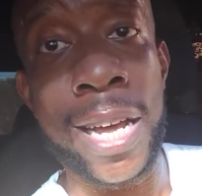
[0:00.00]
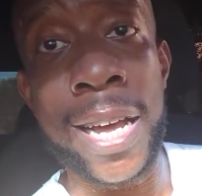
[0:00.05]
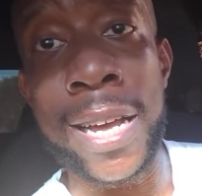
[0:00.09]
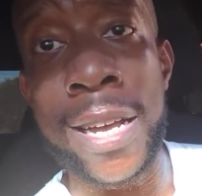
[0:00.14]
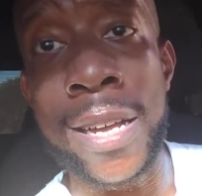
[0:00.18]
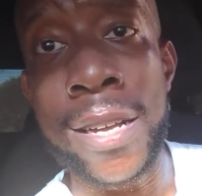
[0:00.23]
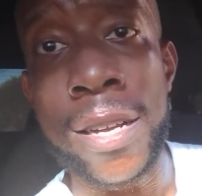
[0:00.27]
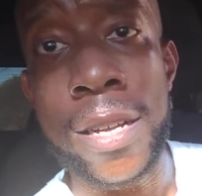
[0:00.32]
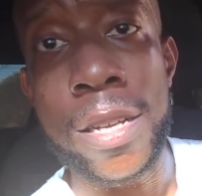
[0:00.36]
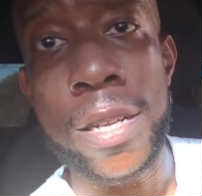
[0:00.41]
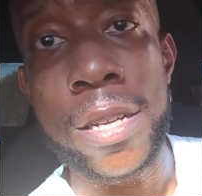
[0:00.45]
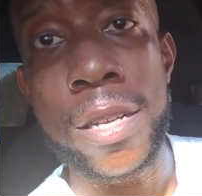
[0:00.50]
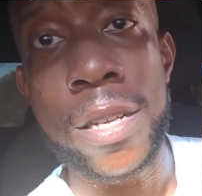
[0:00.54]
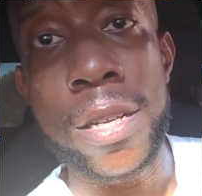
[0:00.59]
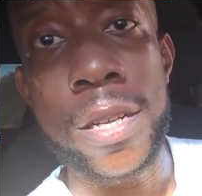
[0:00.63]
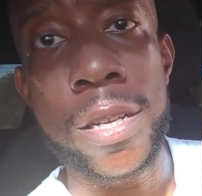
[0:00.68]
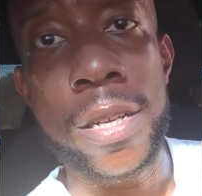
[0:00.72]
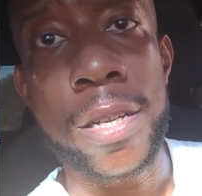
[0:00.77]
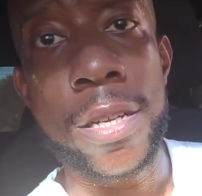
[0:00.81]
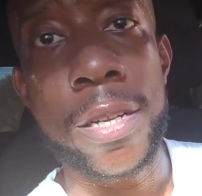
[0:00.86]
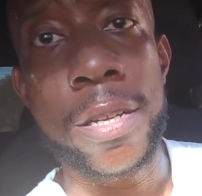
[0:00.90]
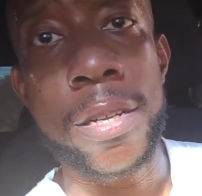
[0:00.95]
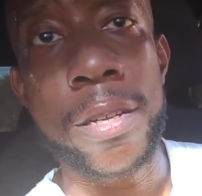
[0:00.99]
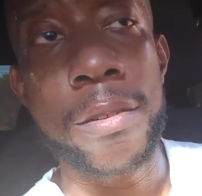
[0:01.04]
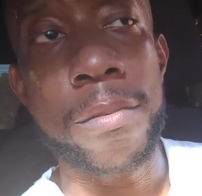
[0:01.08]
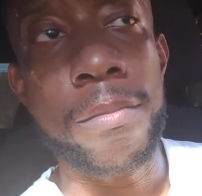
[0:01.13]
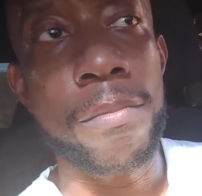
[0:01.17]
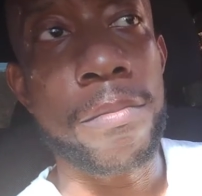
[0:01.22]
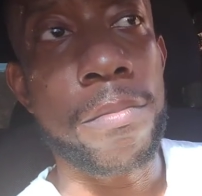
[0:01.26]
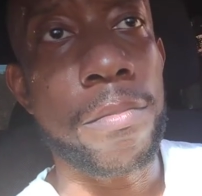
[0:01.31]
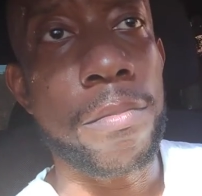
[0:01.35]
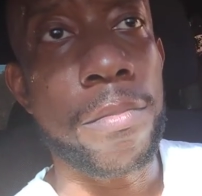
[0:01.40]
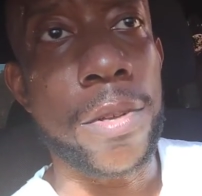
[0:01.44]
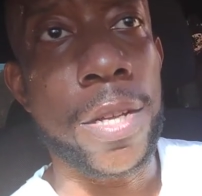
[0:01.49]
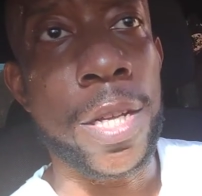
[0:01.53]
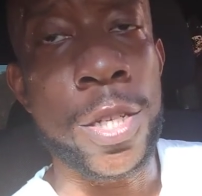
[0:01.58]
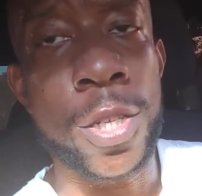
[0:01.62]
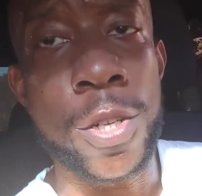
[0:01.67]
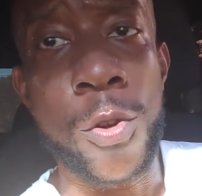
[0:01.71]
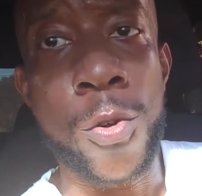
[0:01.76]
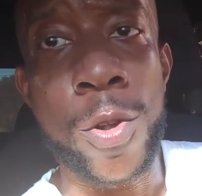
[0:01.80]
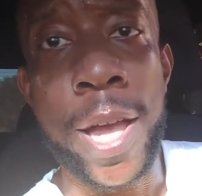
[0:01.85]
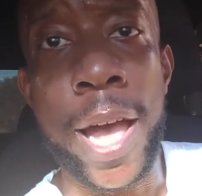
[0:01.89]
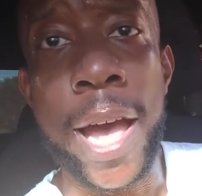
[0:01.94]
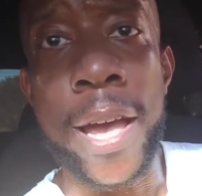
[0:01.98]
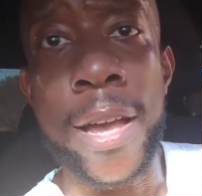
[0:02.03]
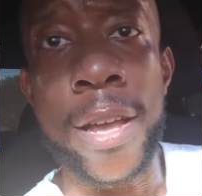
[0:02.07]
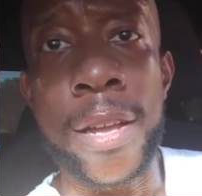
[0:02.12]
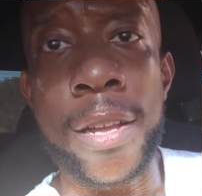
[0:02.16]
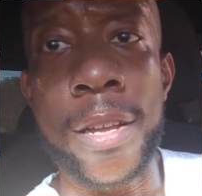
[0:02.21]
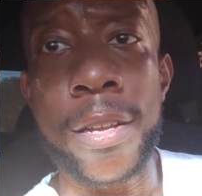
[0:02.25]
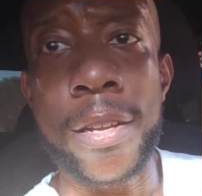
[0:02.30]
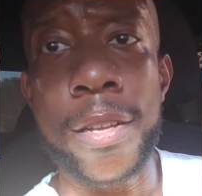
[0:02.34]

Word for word: day, it's okay.